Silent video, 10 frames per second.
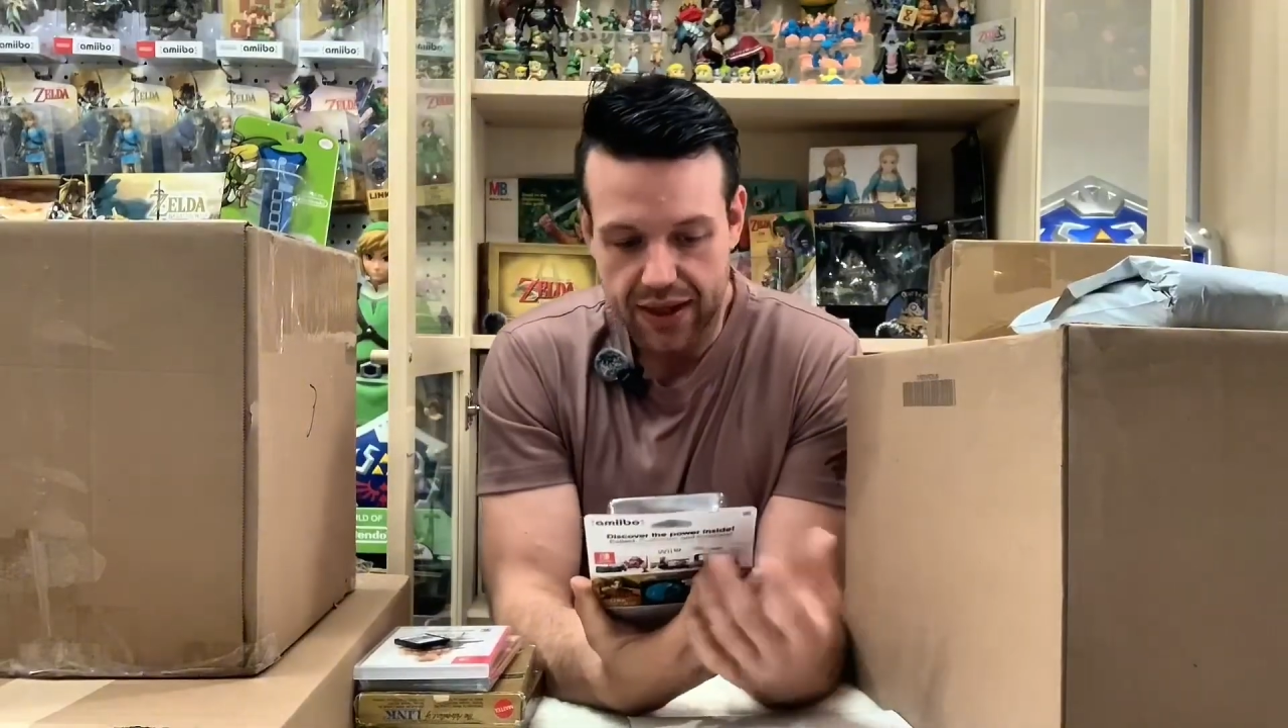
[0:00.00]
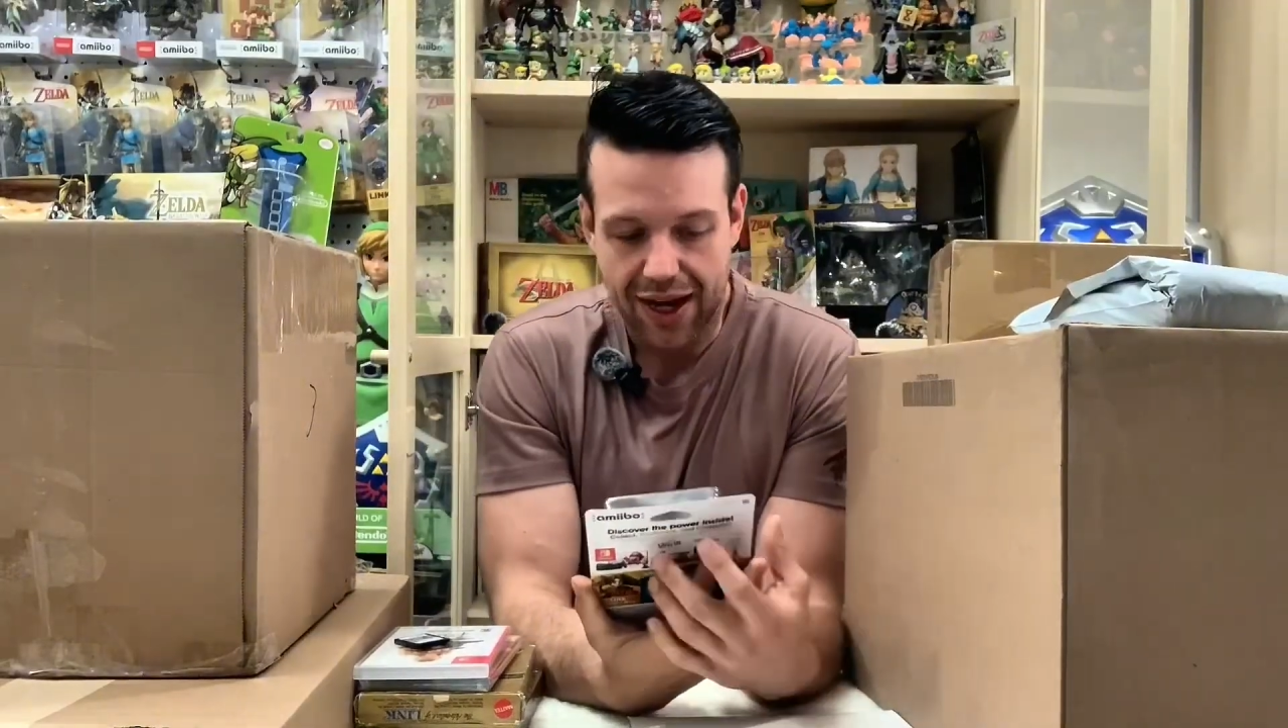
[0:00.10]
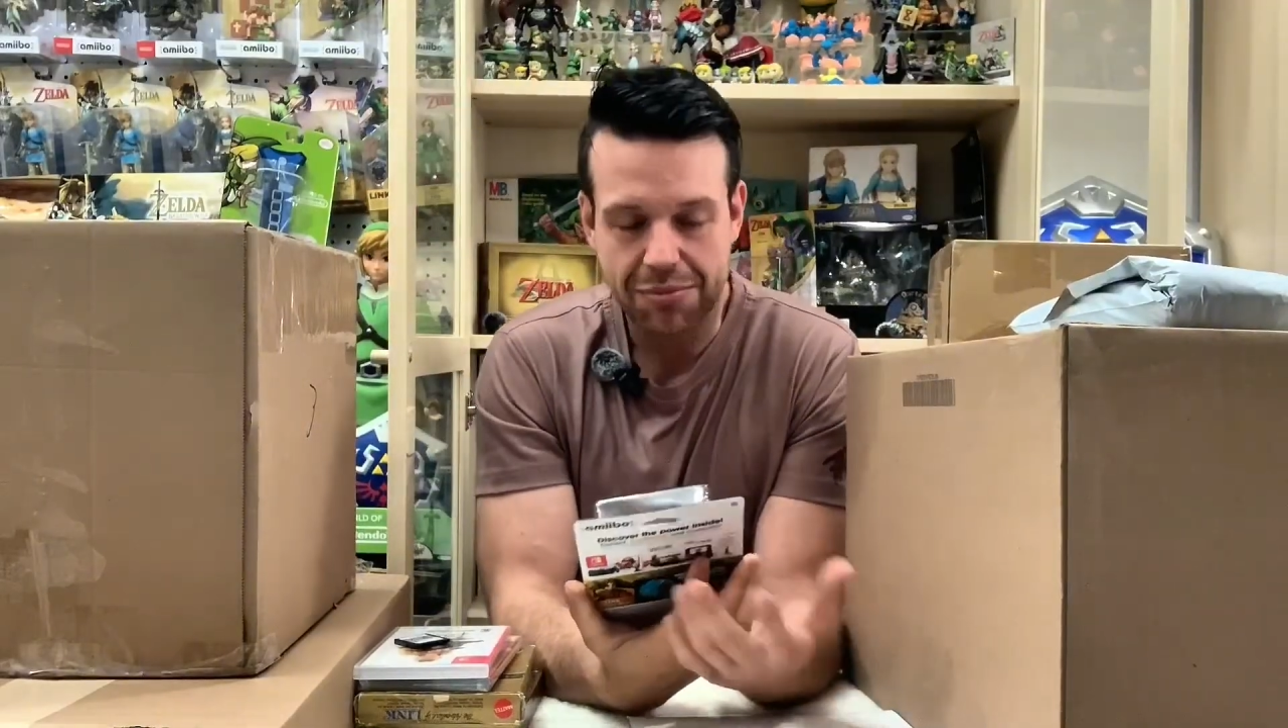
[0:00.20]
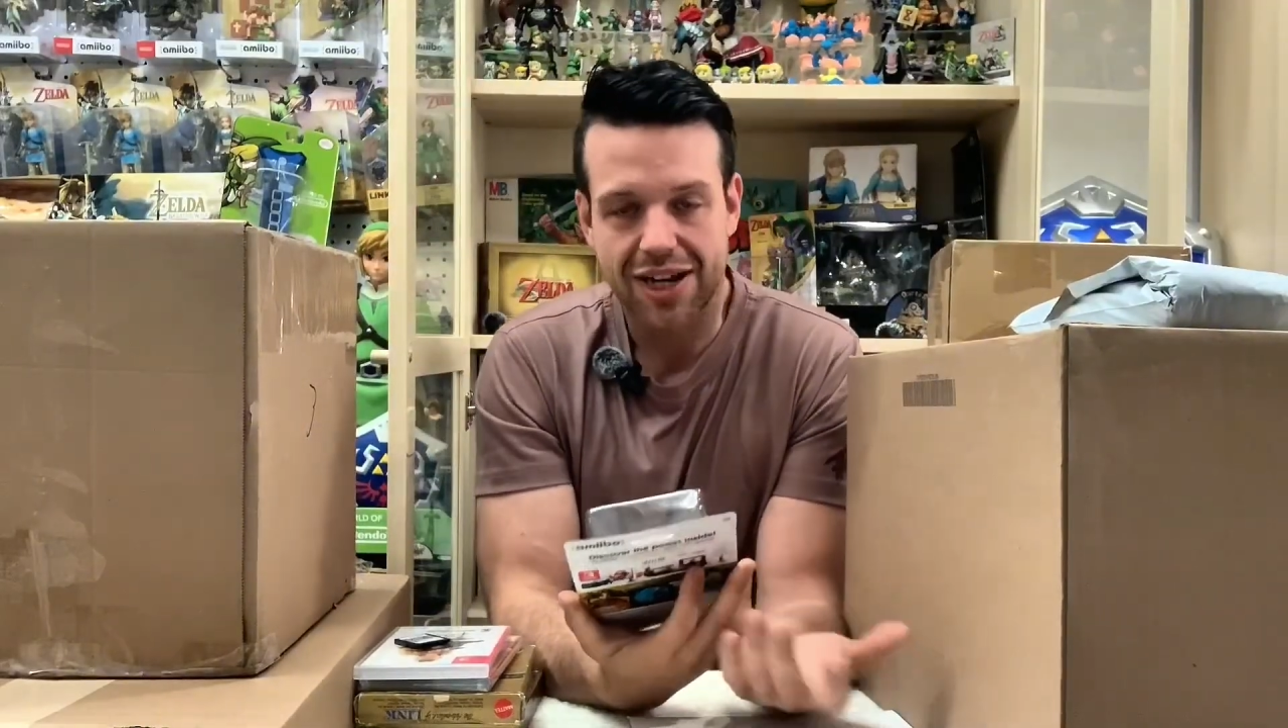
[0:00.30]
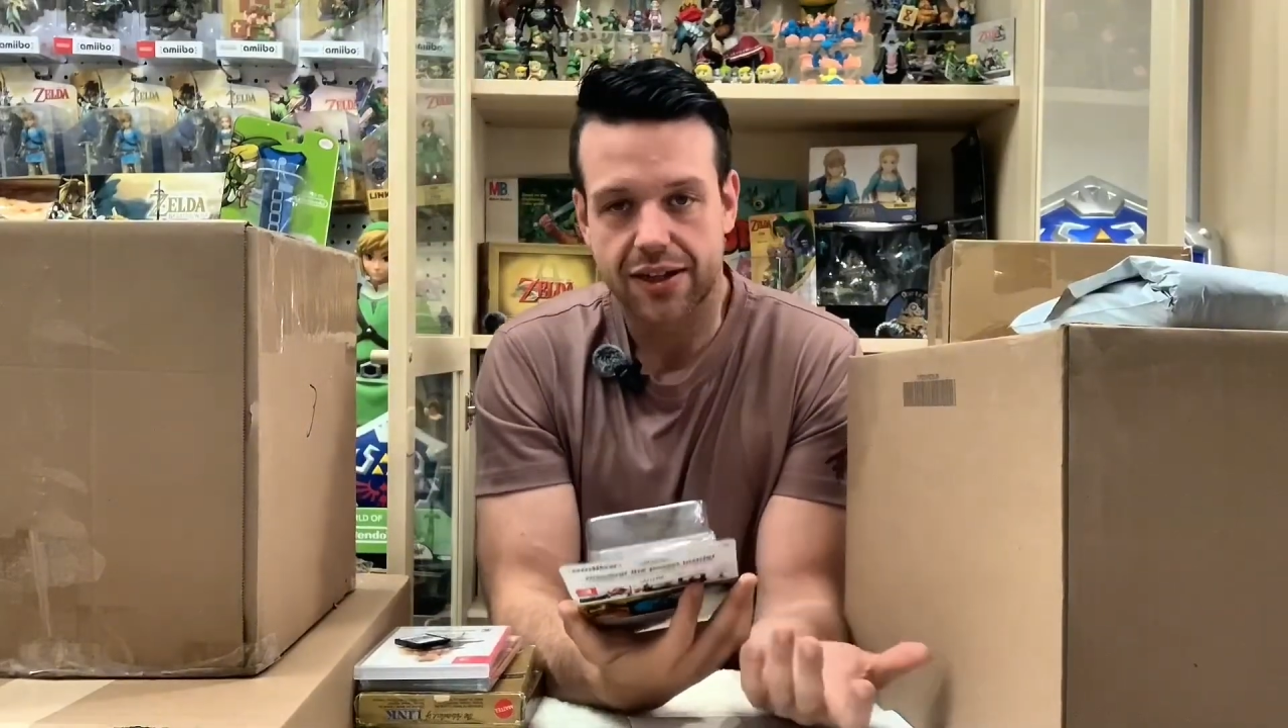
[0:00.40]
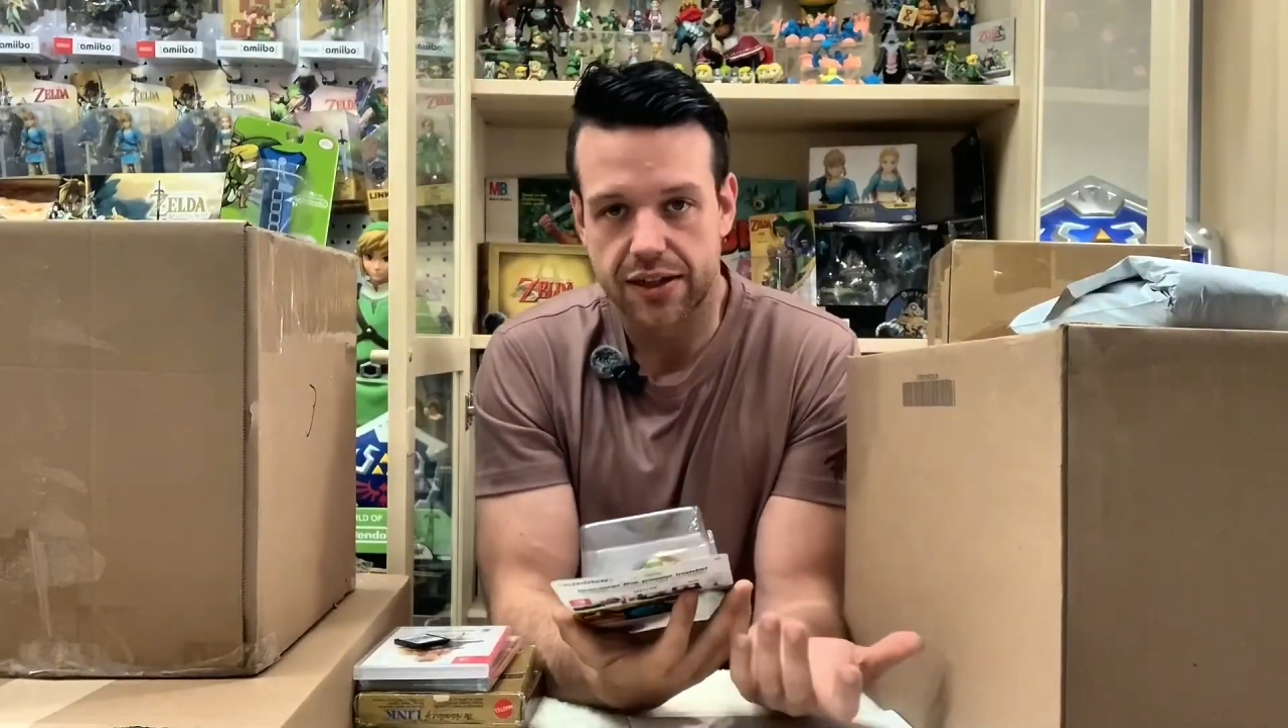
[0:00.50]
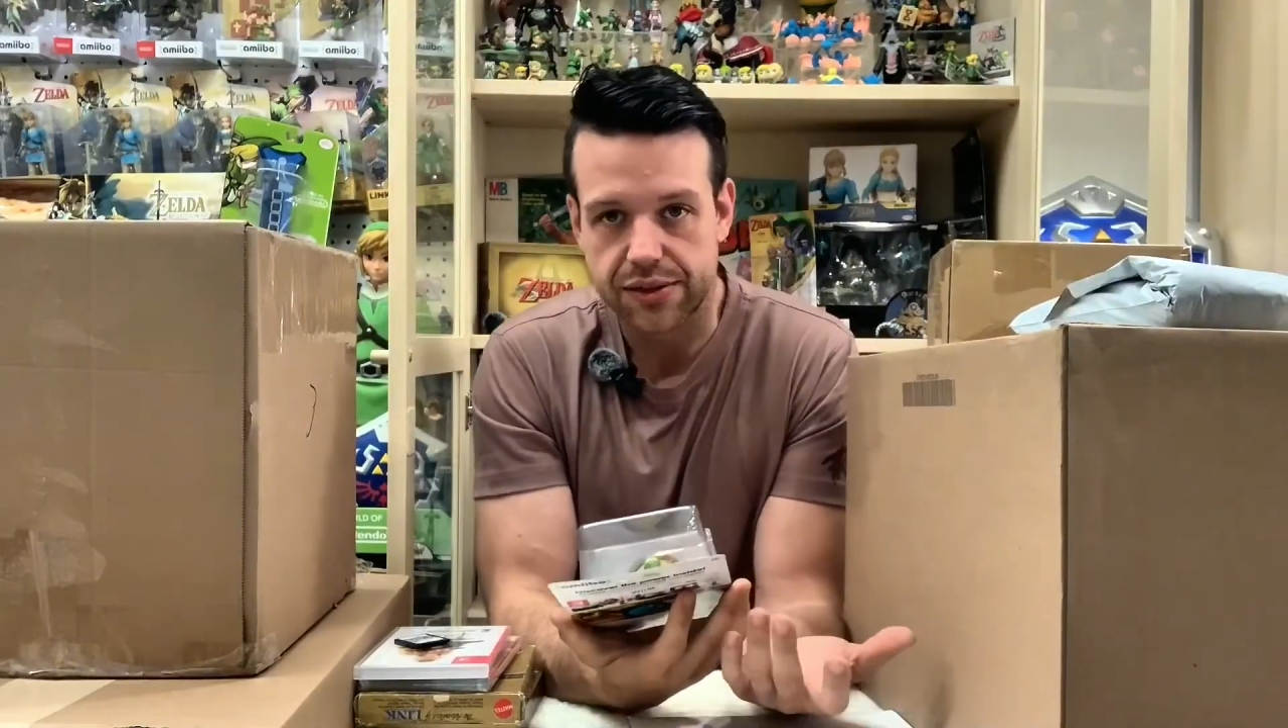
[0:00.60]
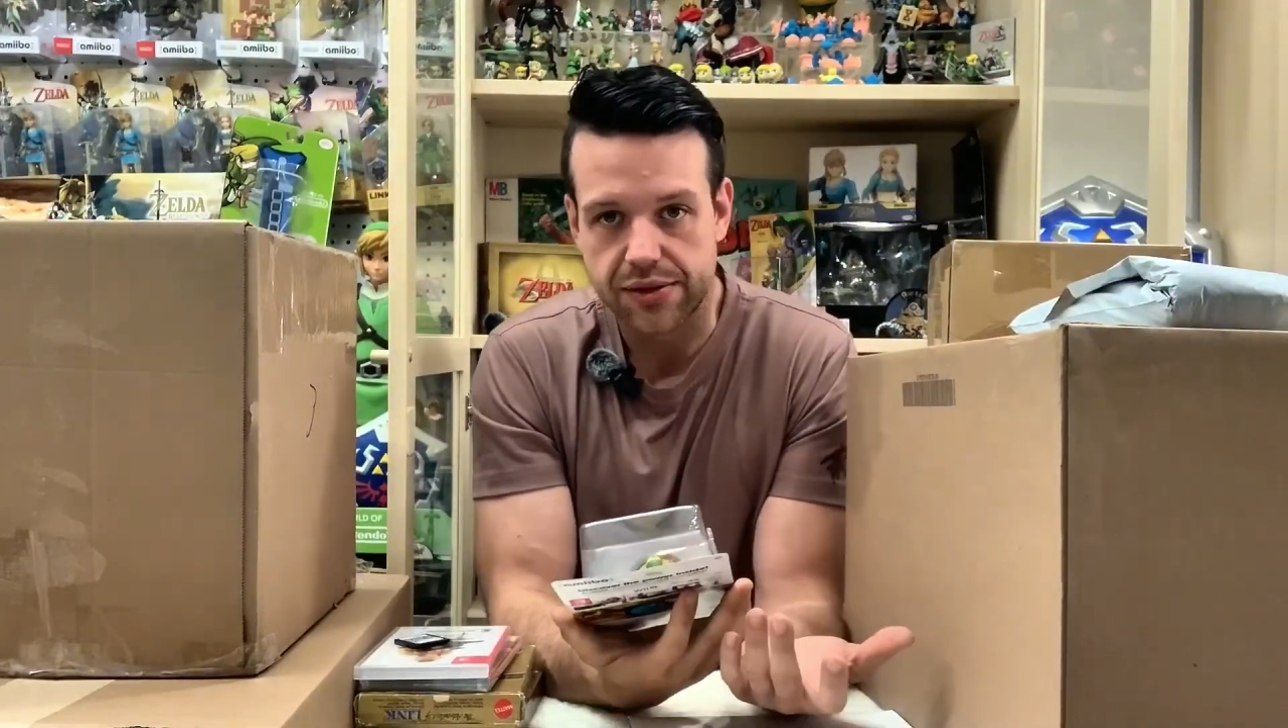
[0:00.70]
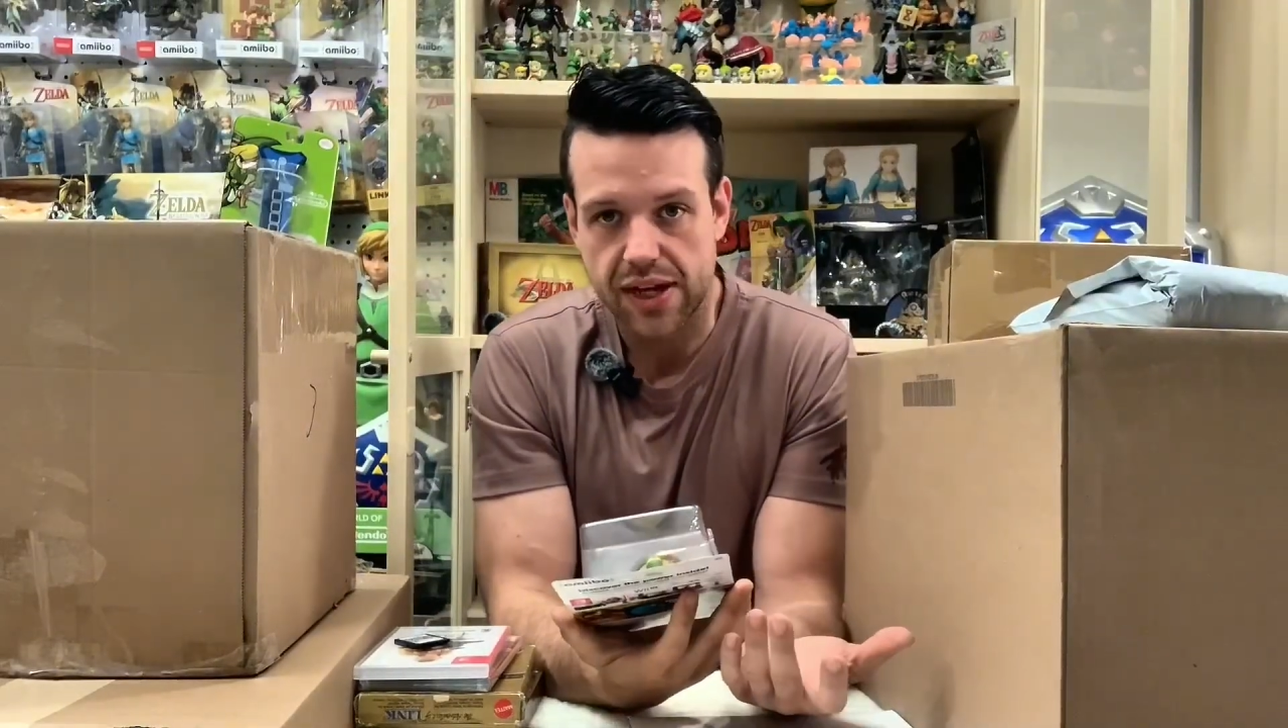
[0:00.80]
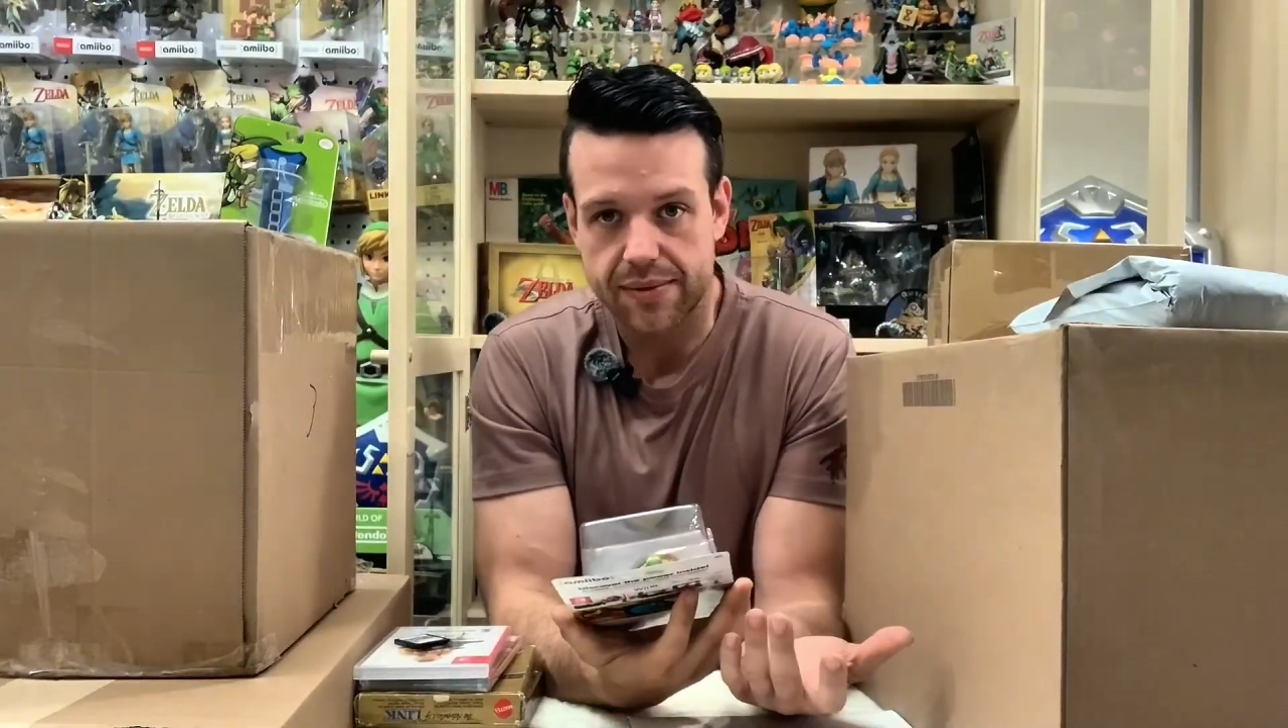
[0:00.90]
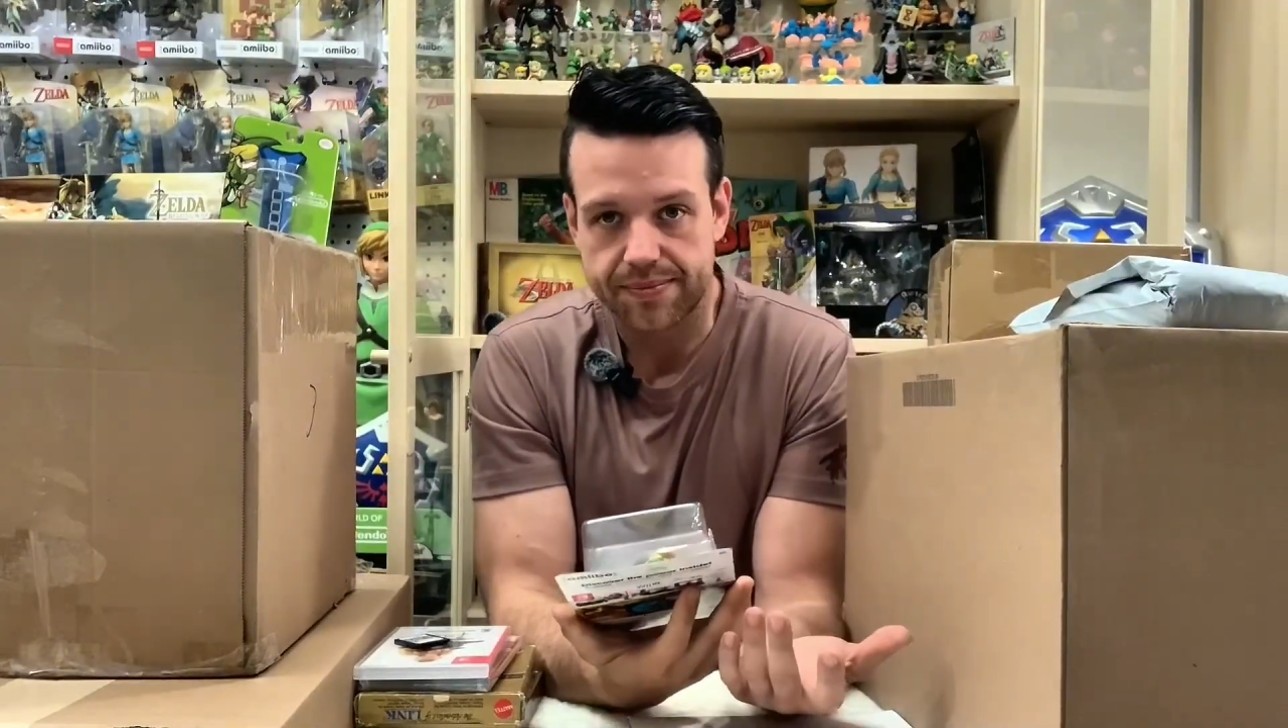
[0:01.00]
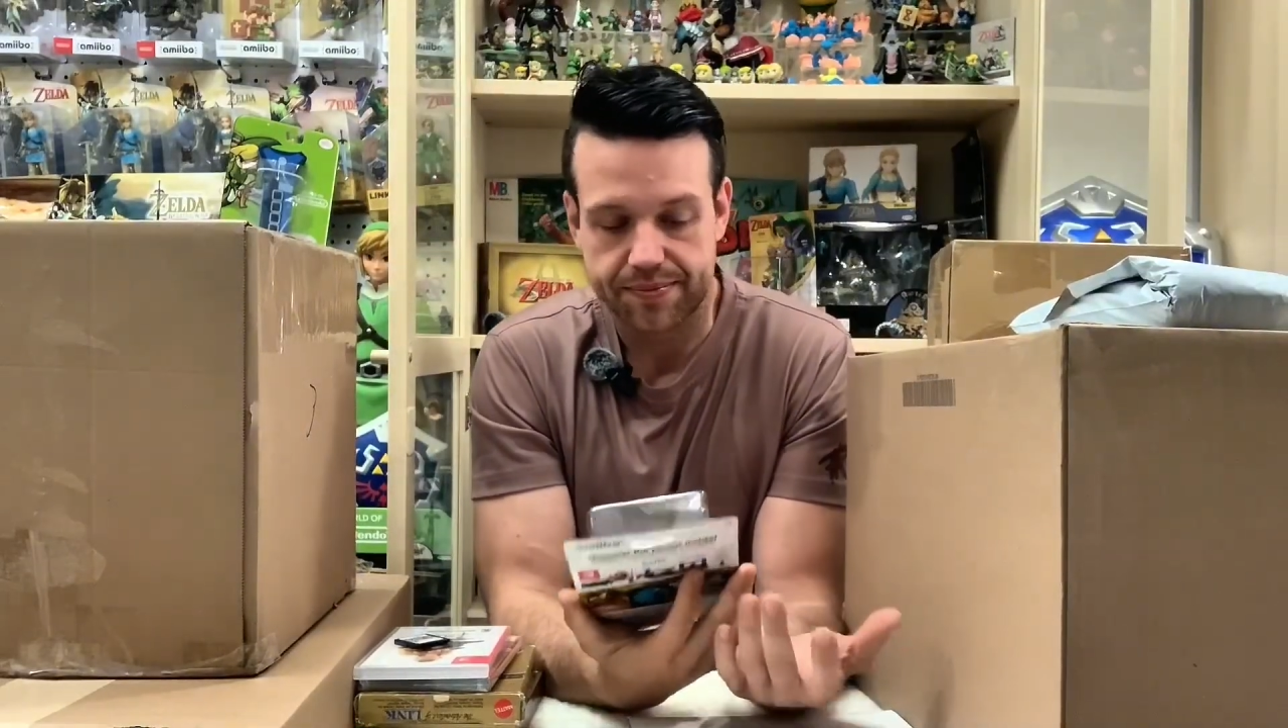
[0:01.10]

I'm not going to do that,